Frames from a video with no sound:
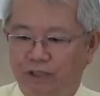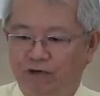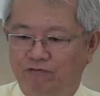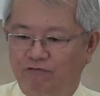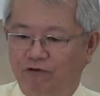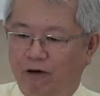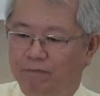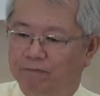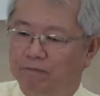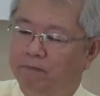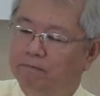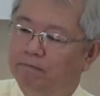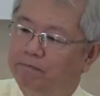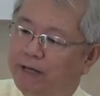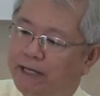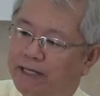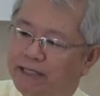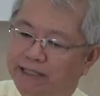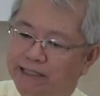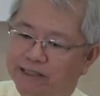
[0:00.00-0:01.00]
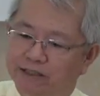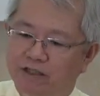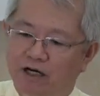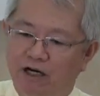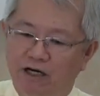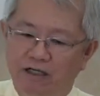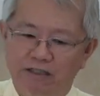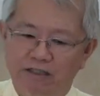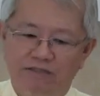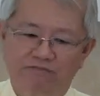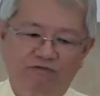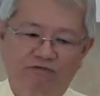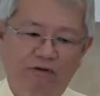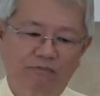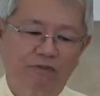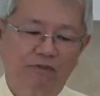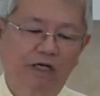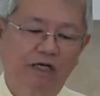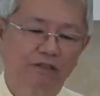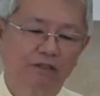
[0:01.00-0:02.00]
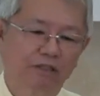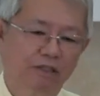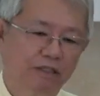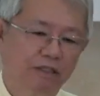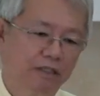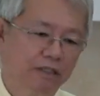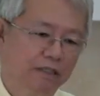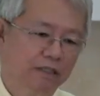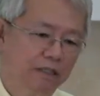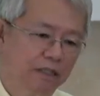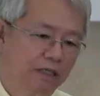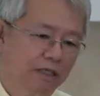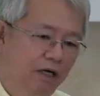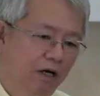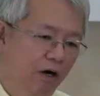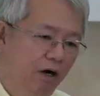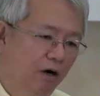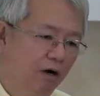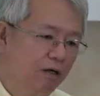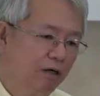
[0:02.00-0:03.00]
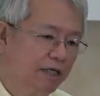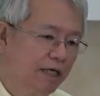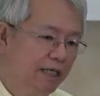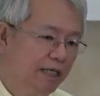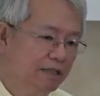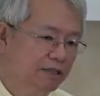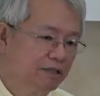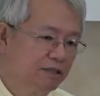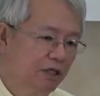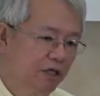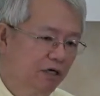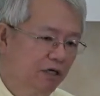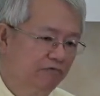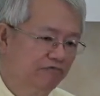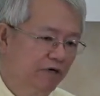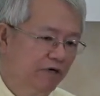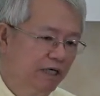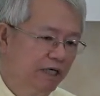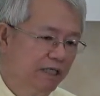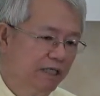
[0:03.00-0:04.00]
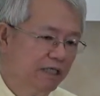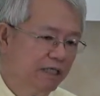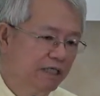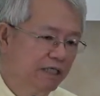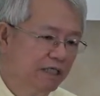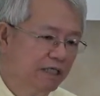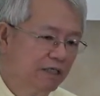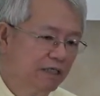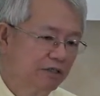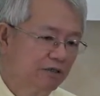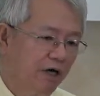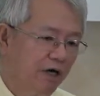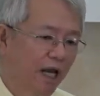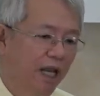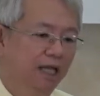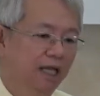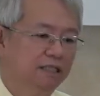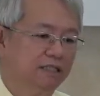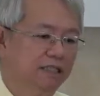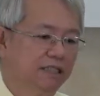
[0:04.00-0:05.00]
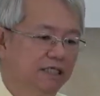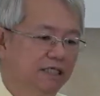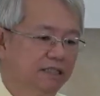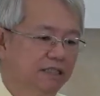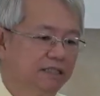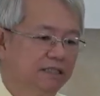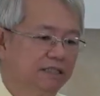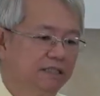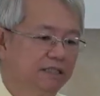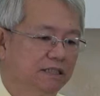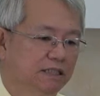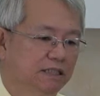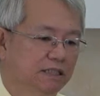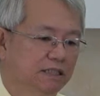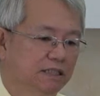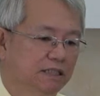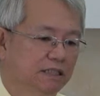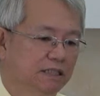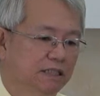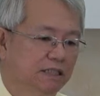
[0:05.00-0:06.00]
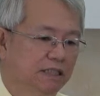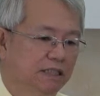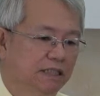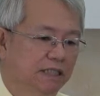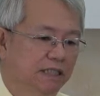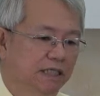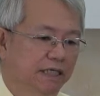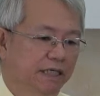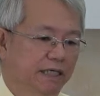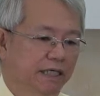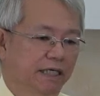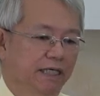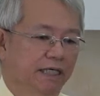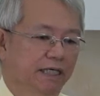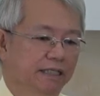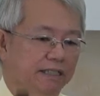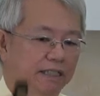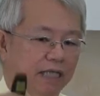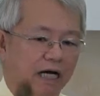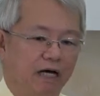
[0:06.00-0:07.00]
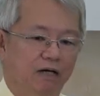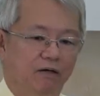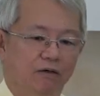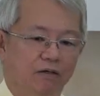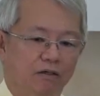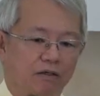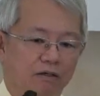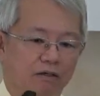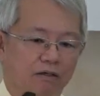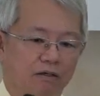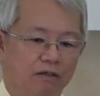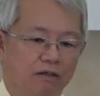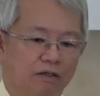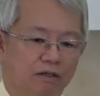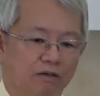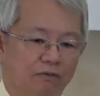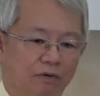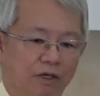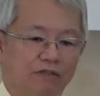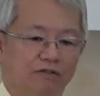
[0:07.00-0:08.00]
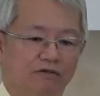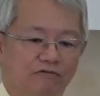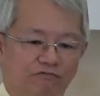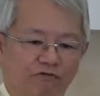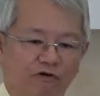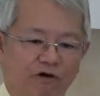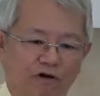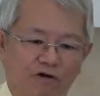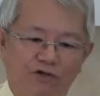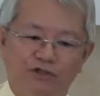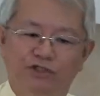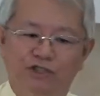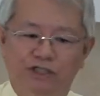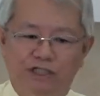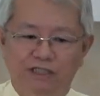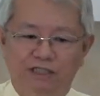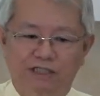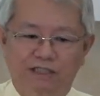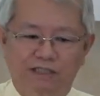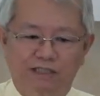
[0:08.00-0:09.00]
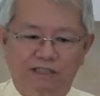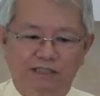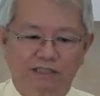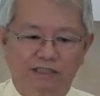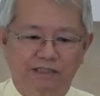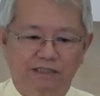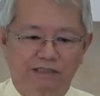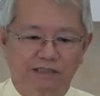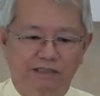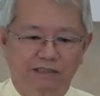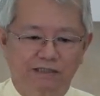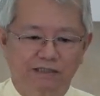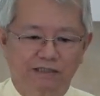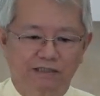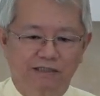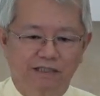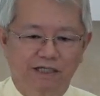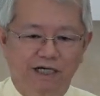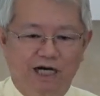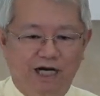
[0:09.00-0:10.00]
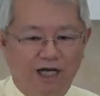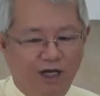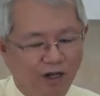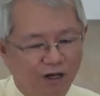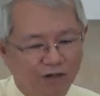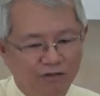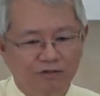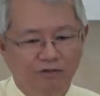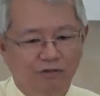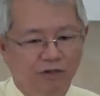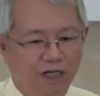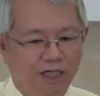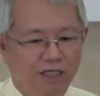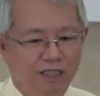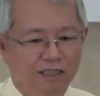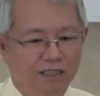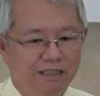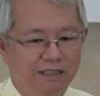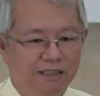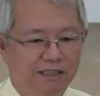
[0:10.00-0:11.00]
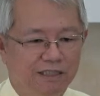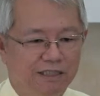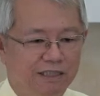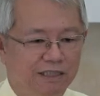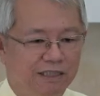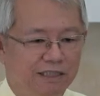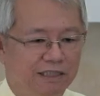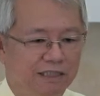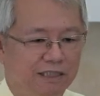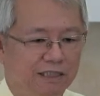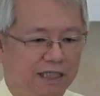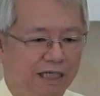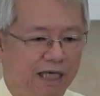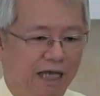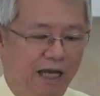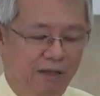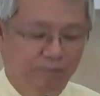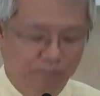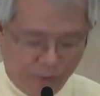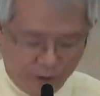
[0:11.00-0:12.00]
From pagan gods, from all kinds of godlessness, he now wants to follow Jesus. A lot to learn, and